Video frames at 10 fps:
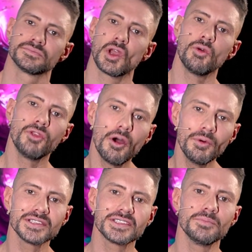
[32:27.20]
Although
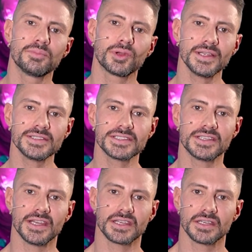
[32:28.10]
it's
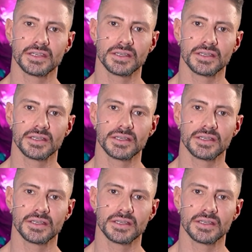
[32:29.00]
simplistic,